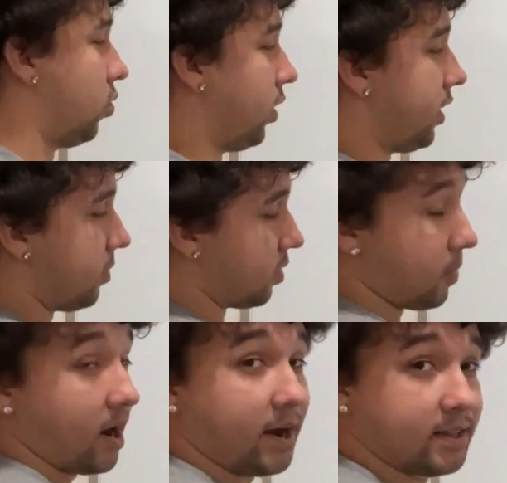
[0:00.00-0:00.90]
One number
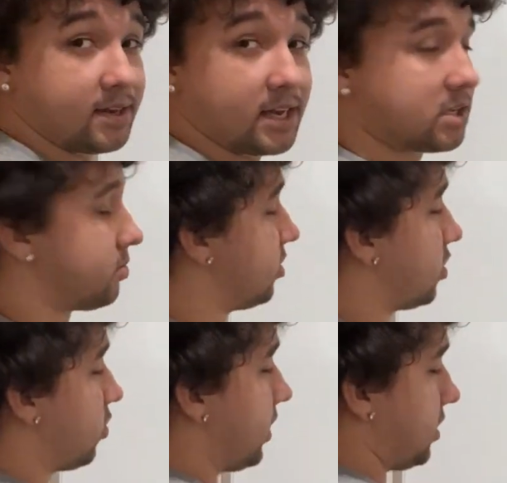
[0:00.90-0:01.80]
behind the decimal in the
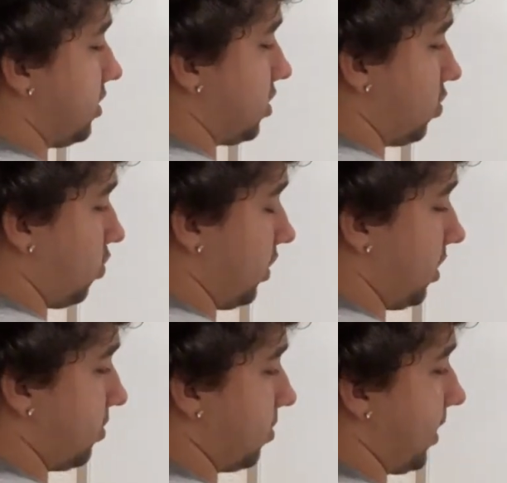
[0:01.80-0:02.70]
question, so one
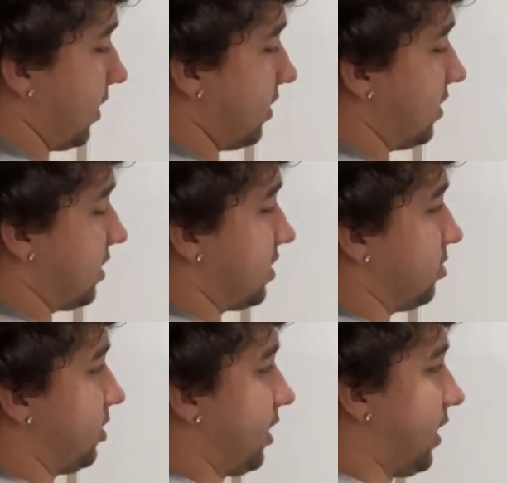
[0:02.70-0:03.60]
number behind the decimal
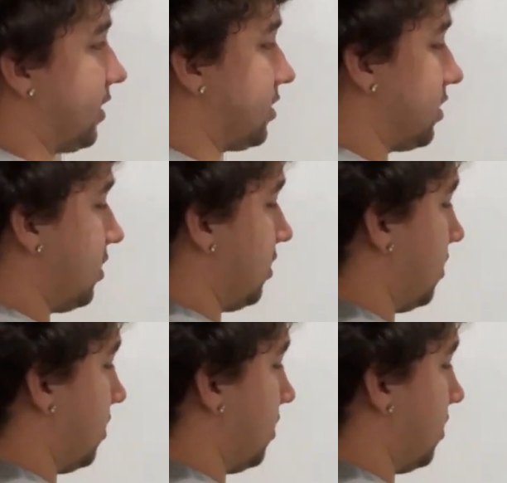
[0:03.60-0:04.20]
in the answer.